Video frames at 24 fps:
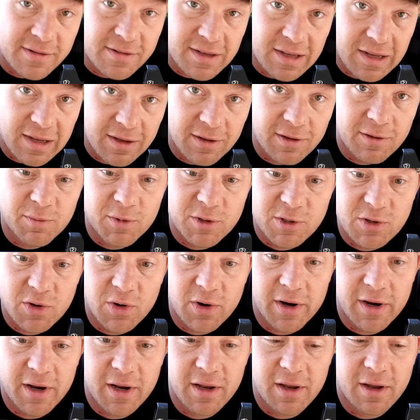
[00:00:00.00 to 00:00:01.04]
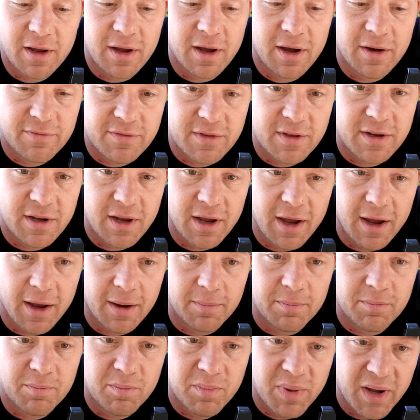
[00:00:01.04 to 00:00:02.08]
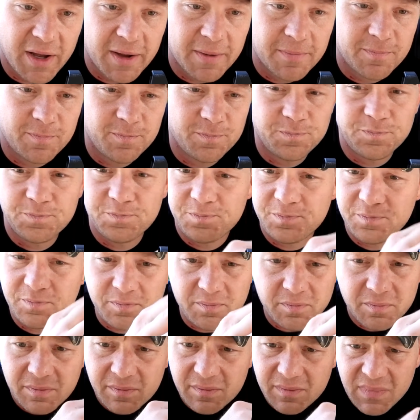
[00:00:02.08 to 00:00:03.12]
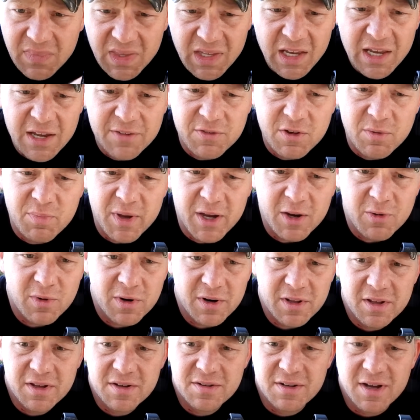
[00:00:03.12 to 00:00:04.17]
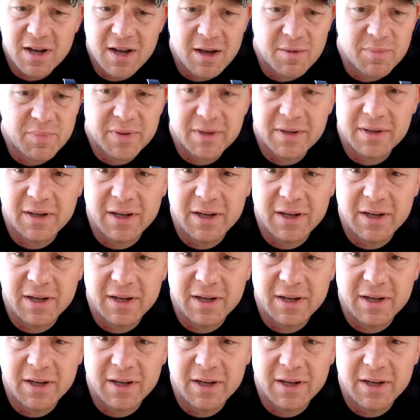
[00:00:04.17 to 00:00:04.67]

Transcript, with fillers: the steel majority of the time. But if you pick one of these up,